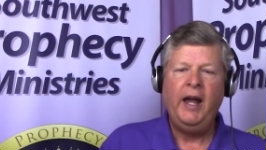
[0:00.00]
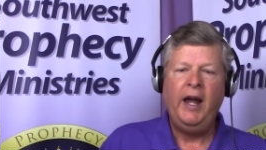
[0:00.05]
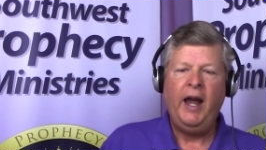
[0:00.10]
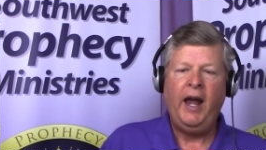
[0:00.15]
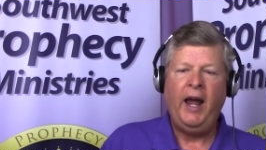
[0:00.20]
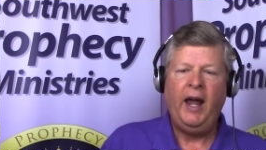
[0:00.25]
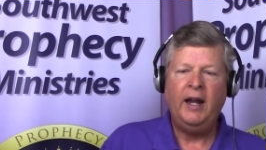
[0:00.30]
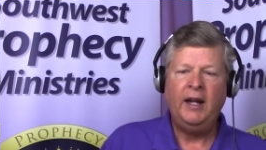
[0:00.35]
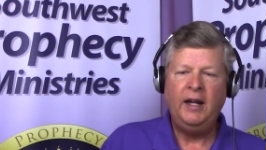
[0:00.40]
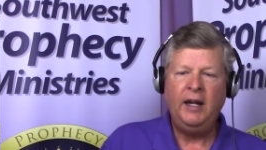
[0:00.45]

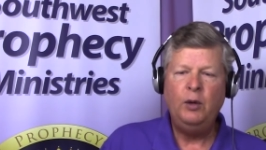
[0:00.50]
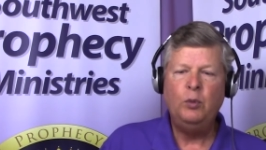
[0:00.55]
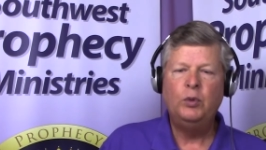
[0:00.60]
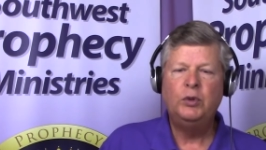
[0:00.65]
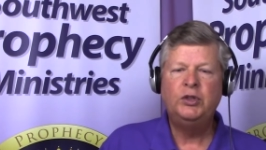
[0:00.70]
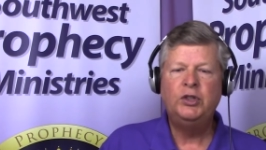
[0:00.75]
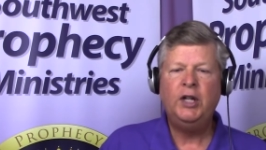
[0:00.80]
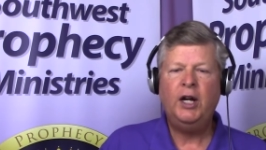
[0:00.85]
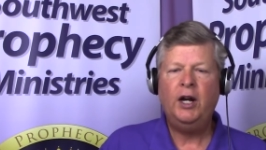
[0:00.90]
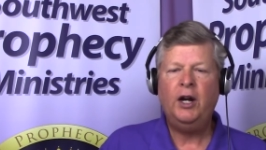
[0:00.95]
and he
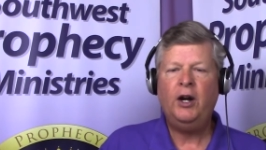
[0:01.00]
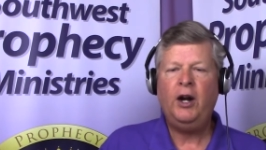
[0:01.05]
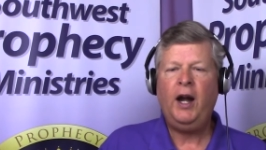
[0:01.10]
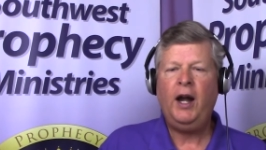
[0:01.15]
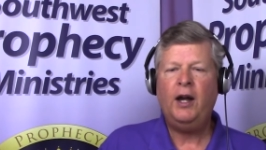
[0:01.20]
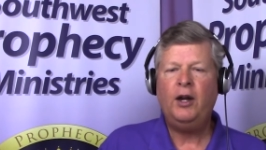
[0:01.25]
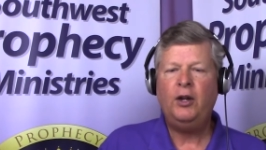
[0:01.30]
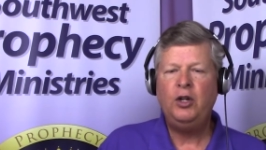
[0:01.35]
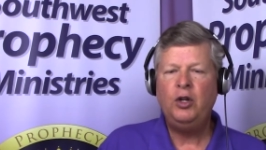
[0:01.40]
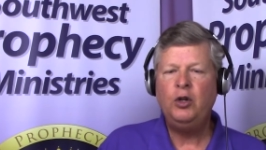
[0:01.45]
will share
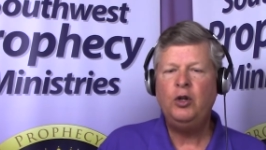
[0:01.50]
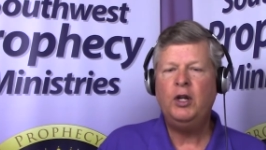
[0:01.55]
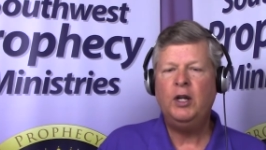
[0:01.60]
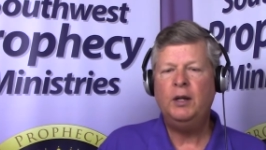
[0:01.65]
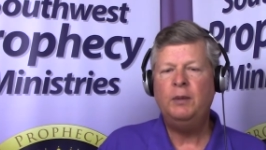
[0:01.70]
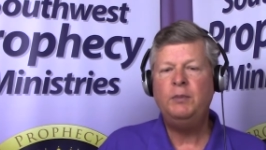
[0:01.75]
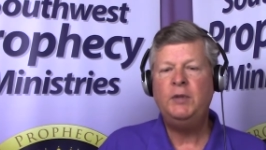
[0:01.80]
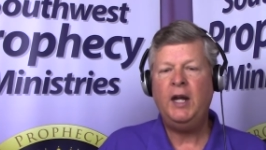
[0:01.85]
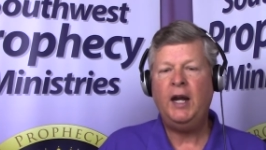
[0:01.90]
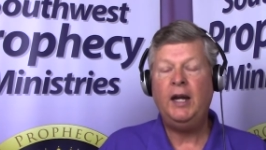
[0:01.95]
how you can
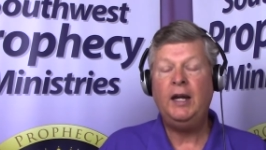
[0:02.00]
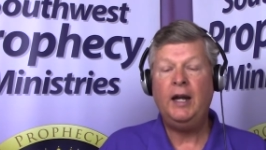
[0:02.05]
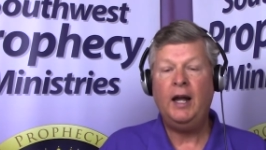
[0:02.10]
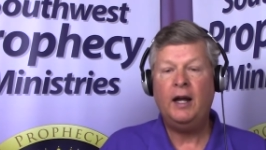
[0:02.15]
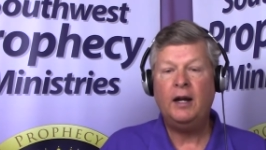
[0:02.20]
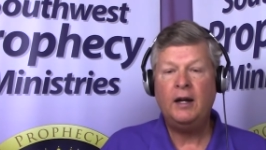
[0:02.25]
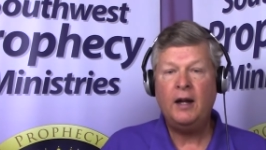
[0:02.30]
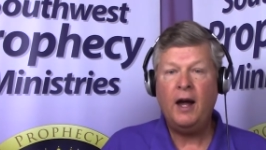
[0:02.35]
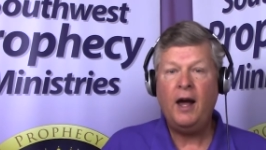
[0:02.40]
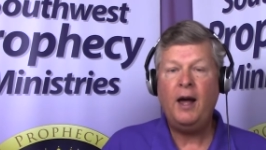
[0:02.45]
obtain
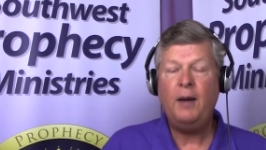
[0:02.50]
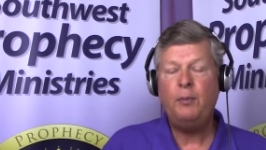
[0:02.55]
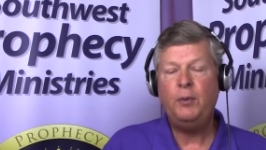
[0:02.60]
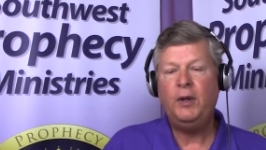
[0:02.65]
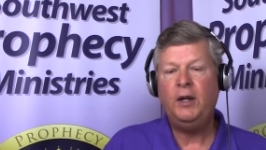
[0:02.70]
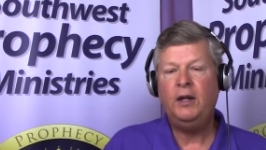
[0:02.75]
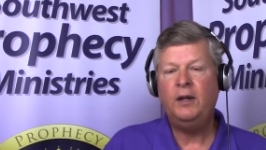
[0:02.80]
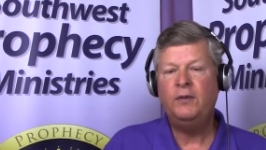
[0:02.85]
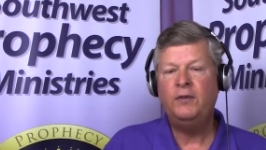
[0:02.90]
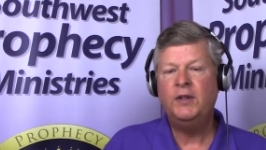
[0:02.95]
a
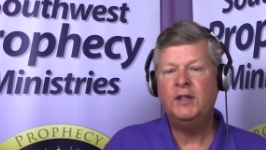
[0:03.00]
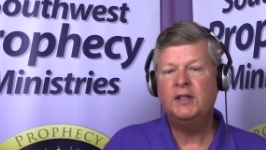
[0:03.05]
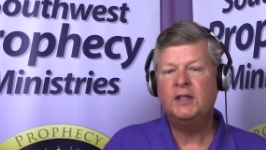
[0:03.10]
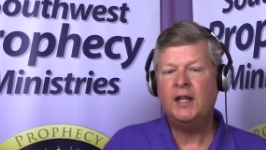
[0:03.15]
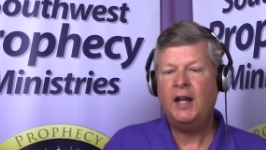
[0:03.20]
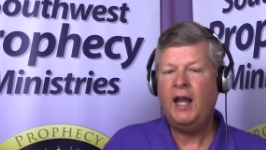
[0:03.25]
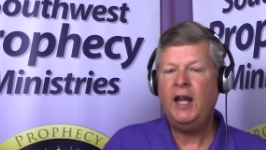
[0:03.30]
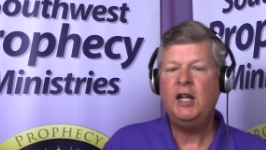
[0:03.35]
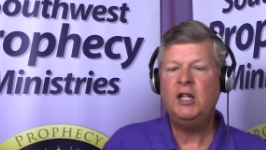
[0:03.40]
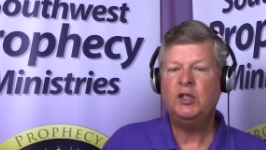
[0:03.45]
copy of this
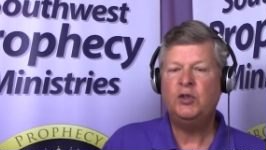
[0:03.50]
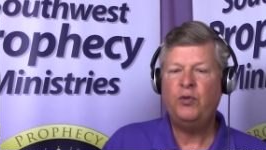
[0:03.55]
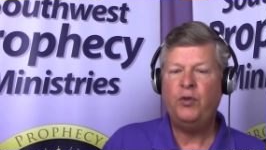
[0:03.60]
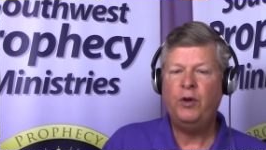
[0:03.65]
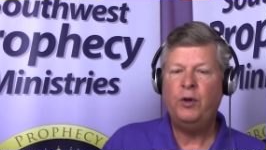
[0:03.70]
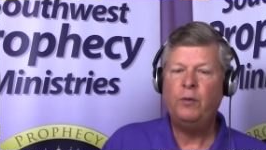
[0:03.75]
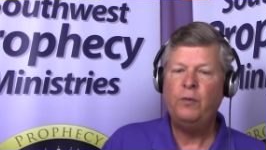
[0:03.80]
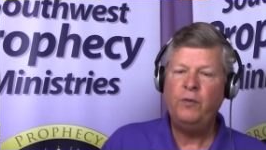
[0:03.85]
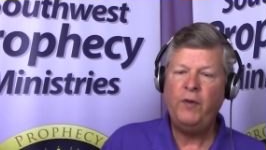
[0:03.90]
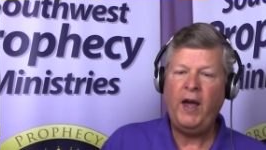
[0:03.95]
latest
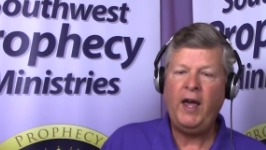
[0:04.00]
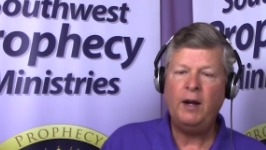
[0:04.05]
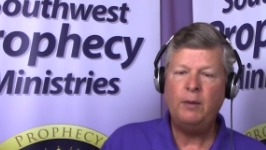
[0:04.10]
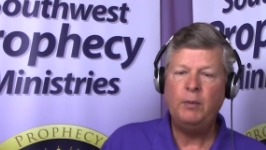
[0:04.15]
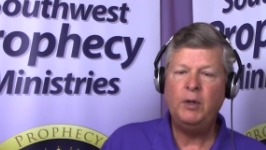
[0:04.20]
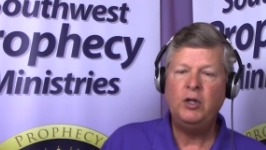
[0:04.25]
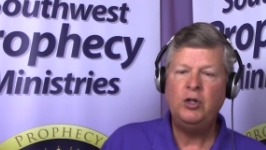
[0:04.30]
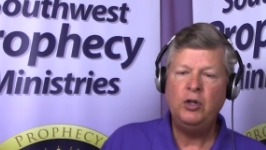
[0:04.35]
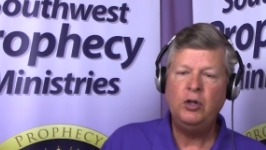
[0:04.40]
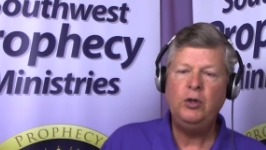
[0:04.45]
film,
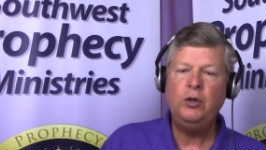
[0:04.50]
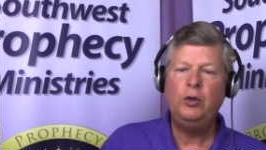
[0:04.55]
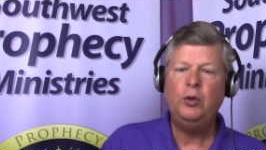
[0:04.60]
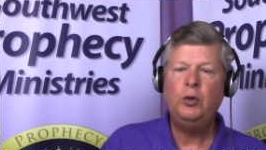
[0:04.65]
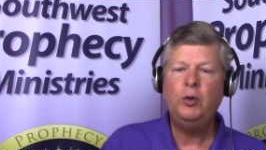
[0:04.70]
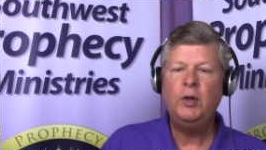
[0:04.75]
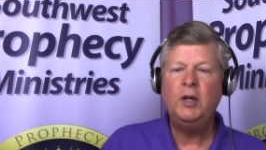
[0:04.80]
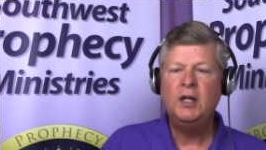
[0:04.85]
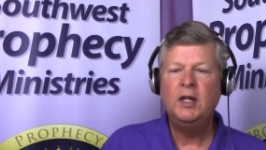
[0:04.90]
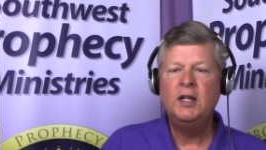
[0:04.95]
Fatima
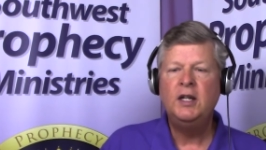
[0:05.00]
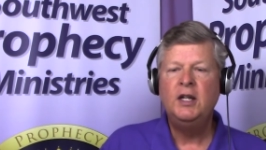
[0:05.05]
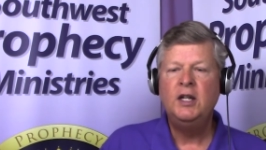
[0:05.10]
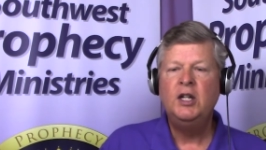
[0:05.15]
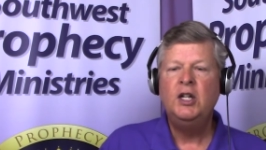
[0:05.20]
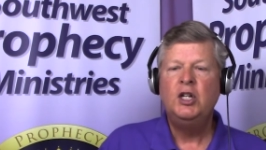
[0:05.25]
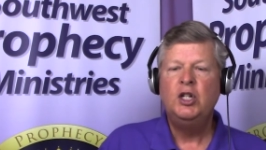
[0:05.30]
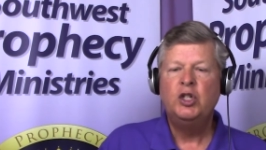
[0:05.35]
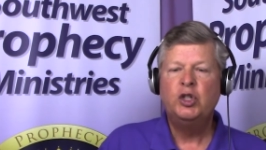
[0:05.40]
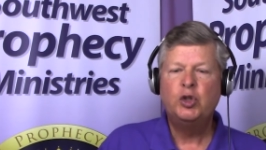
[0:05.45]
2,
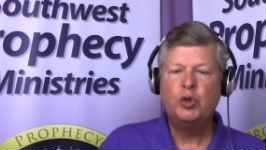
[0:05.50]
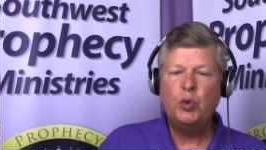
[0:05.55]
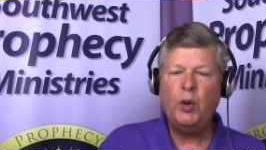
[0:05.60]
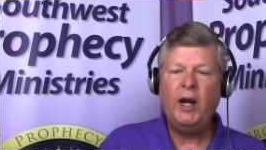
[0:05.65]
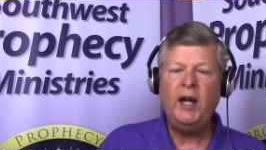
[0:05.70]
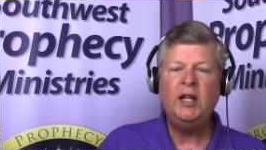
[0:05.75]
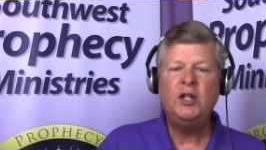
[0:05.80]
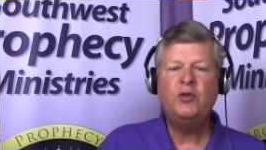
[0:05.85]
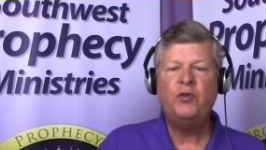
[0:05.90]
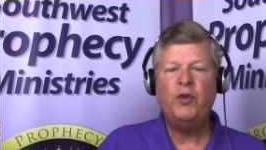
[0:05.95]

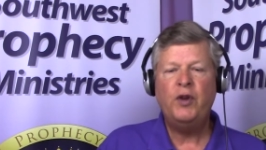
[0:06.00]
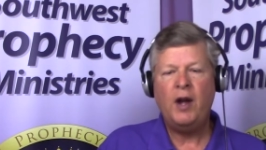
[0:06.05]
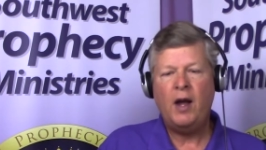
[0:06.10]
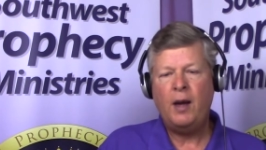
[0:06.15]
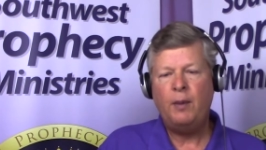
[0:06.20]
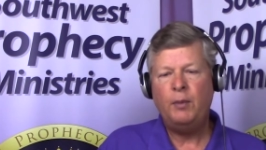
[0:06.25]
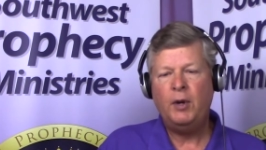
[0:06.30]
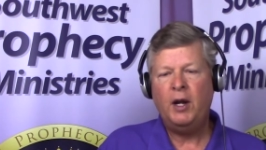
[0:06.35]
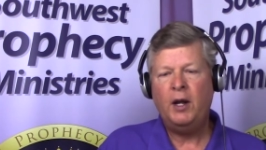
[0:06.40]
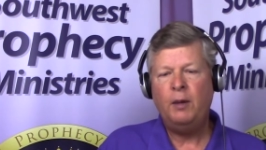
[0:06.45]
Strange
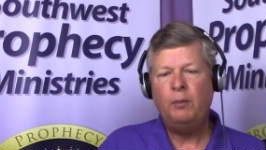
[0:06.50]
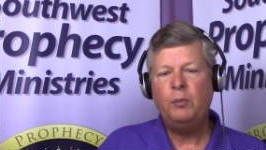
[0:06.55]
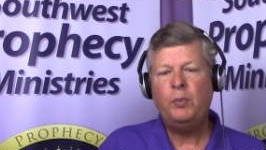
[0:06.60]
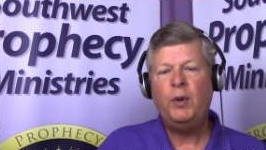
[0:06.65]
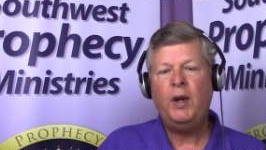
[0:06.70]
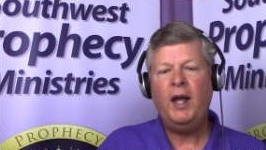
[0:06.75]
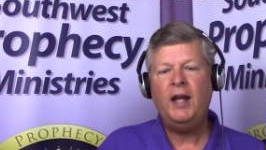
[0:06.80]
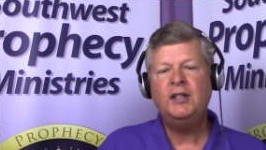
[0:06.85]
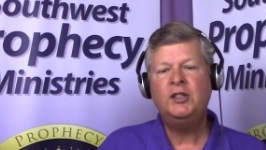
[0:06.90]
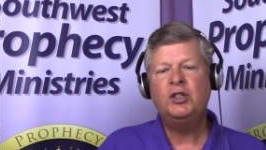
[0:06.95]
Phenomenon,
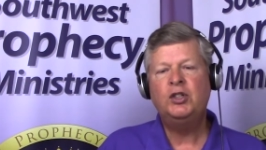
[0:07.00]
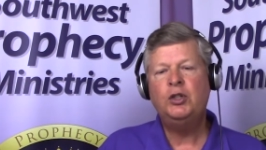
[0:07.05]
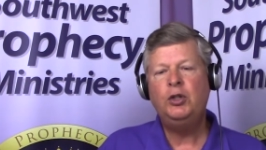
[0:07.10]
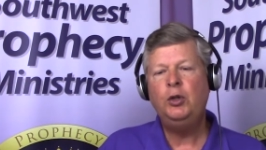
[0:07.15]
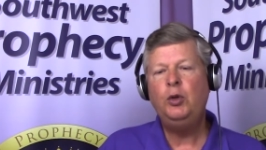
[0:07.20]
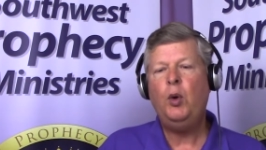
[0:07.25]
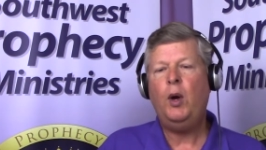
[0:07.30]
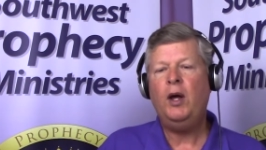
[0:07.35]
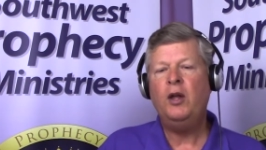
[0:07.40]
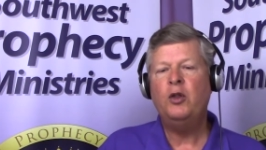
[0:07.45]
plus
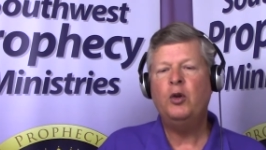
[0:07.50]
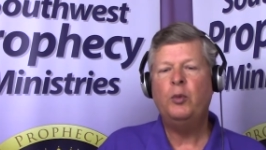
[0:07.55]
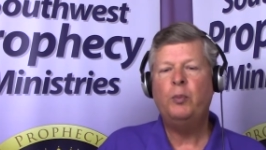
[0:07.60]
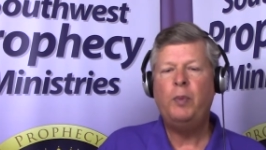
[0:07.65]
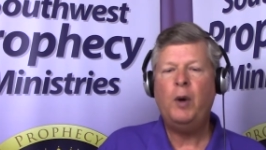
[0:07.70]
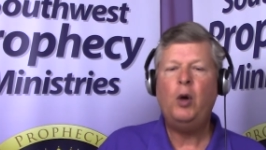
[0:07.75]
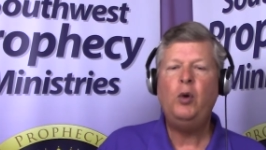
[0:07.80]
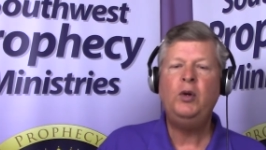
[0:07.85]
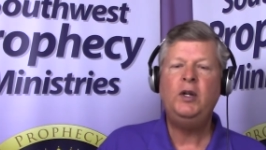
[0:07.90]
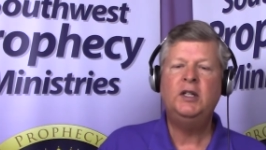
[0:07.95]
2 other
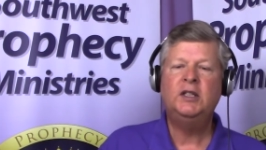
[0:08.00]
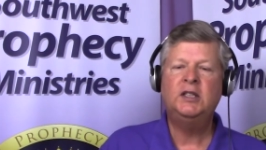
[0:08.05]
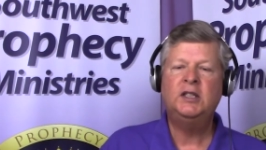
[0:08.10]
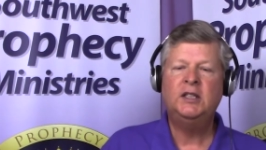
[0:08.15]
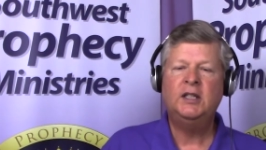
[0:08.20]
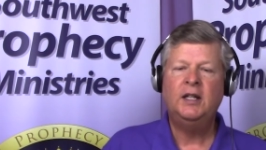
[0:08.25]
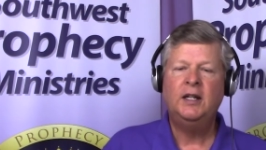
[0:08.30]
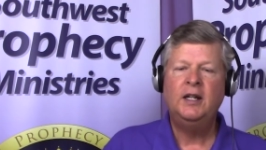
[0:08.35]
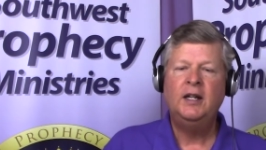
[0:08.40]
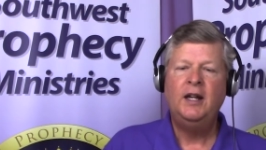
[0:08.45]

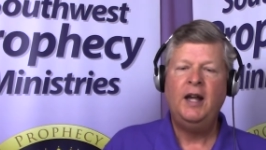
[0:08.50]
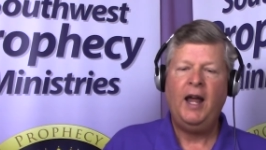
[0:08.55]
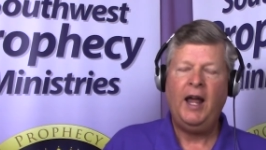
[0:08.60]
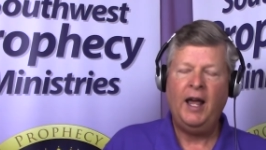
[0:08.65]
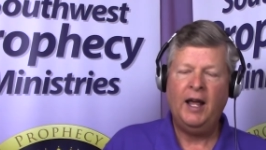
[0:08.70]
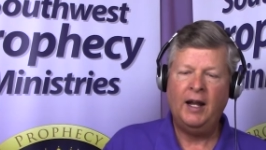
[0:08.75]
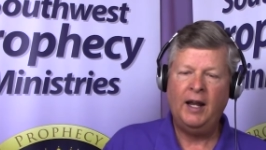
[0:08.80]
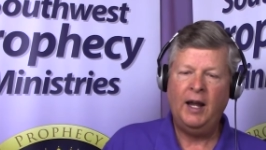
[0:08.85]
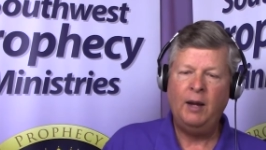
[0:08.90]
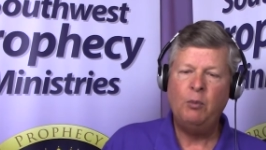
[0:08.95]
bonus
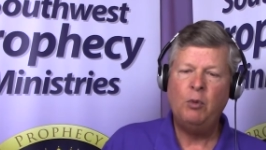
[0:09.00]
L.A.